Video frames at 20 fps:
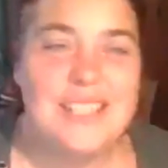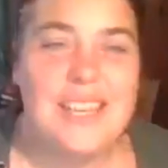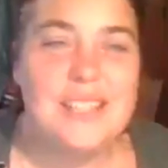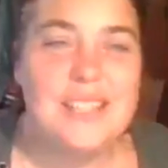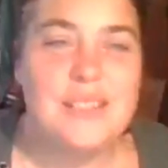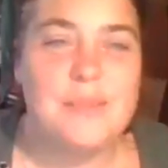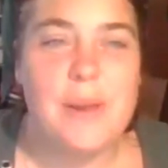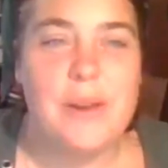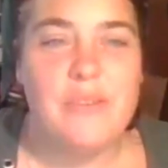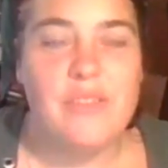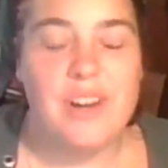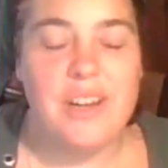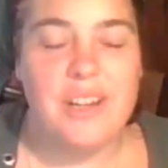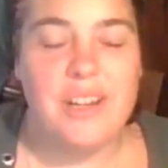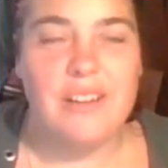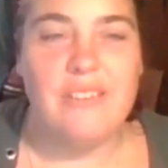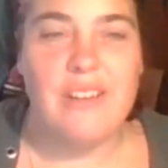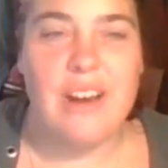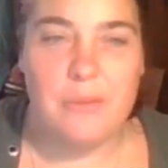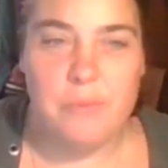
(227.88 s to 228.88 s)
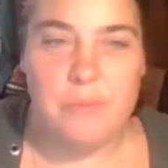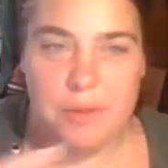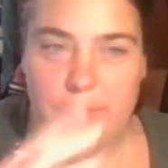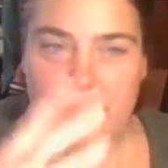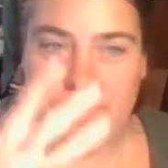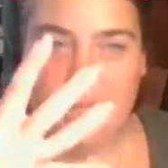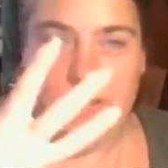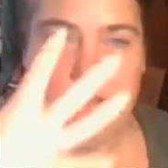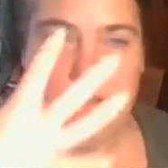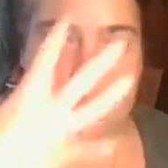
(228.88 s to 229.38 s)
see Esme running around with a
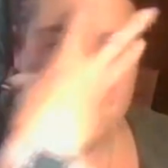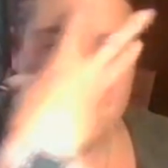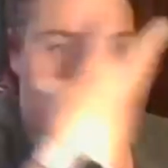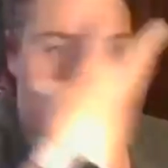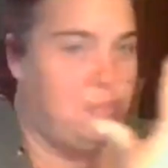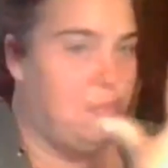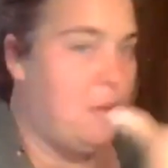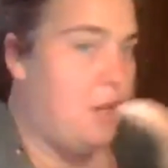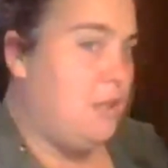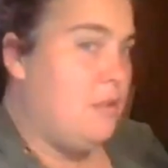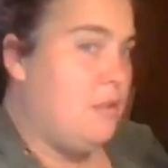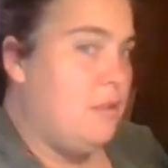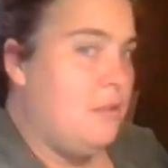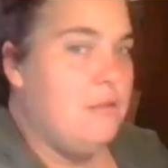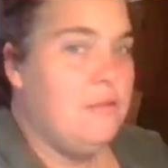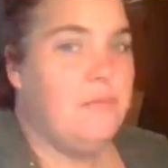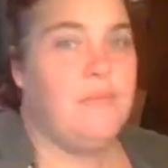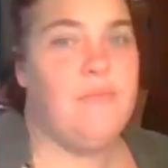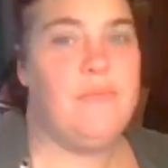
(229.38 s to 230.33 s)
plague doctor's mask.